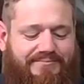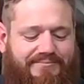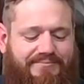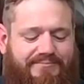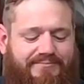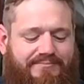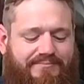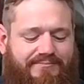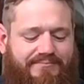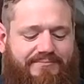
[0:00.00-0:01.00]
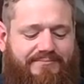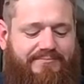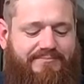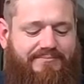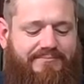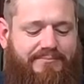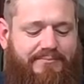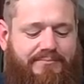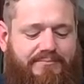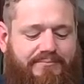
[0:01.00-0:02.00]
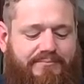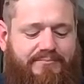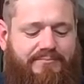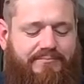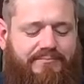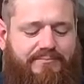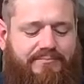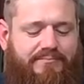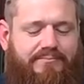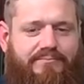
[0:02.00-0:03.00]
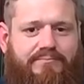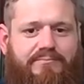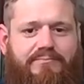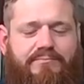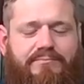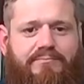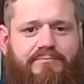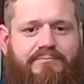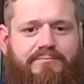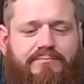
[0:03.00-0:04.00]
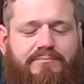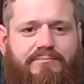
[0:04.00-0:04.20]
The person shown says nothing.